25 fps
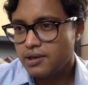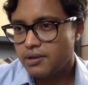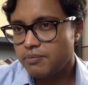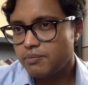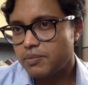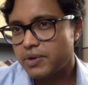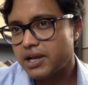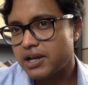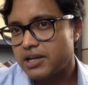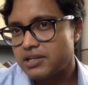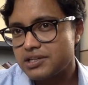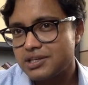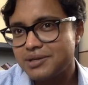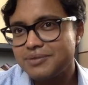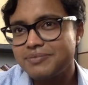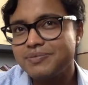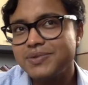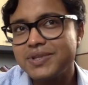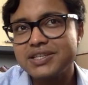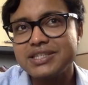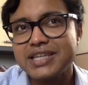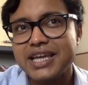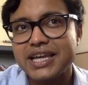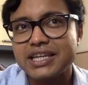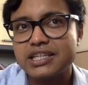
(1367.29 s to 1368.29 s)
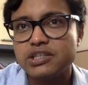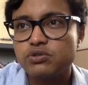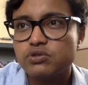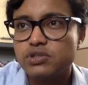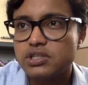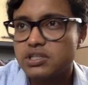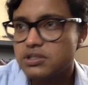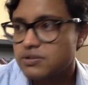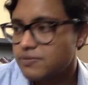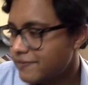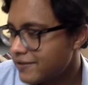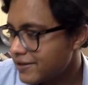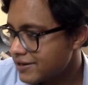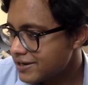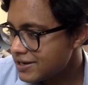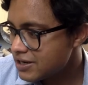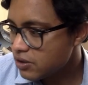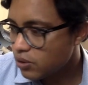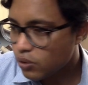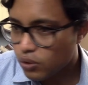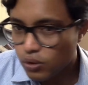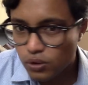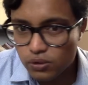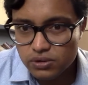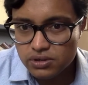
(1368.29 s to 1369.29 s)
because if the statute is very
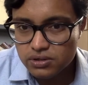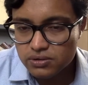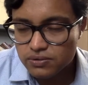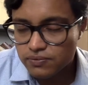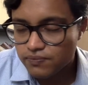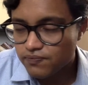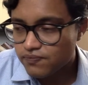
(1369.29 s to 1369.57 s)
old,